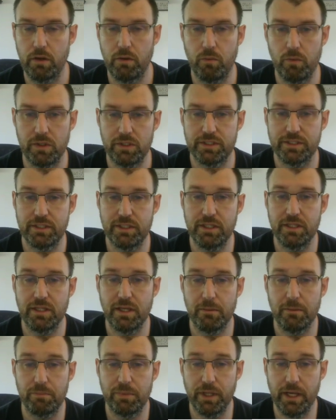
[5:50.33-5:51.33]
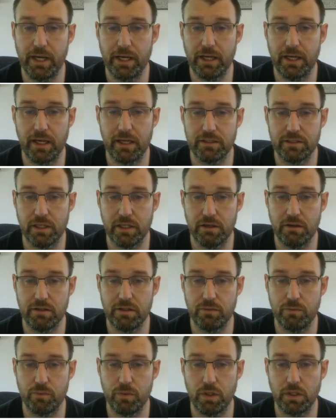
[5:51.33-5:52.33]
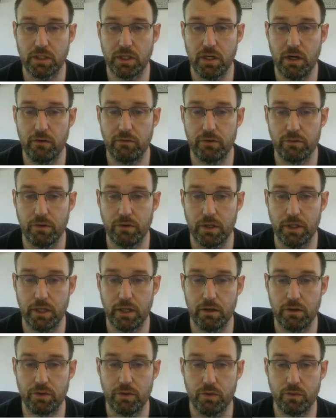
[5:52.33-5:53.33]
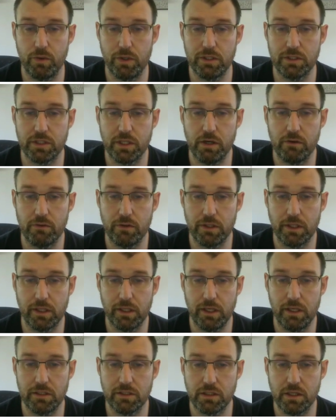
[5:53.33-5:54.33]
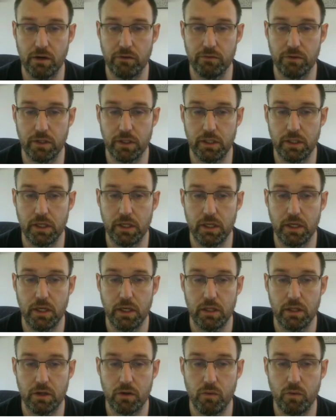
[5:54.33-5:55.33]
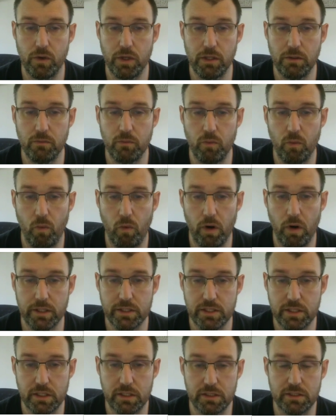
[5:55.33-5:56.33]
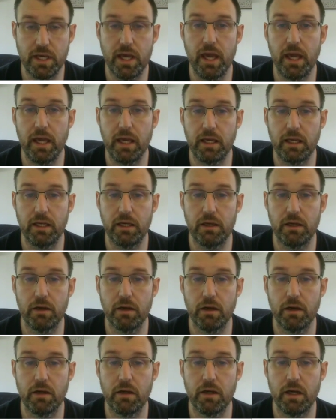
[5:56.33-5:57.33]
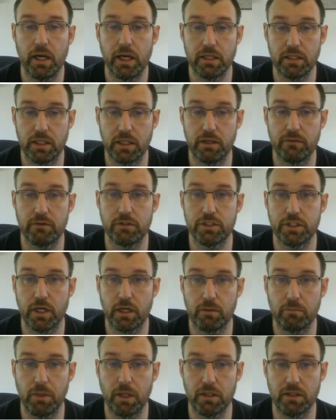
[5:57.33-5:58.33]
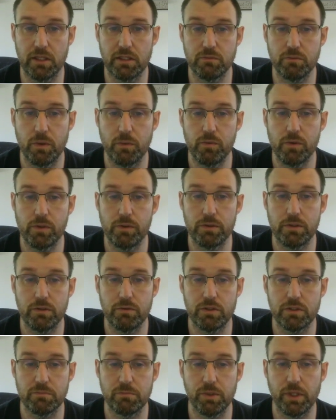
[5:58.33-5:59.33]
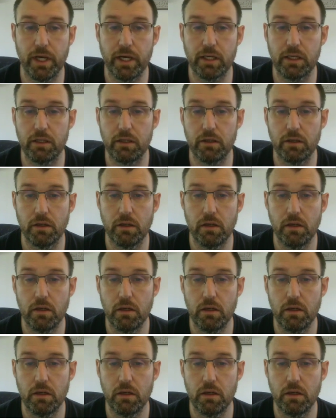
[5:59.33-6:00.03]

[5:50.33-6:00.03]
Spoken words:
We see that black has everything well covered right now. The queen's covering, the king's covering. The queen wants to take here and give a checkmate. That's what we want to do as black here.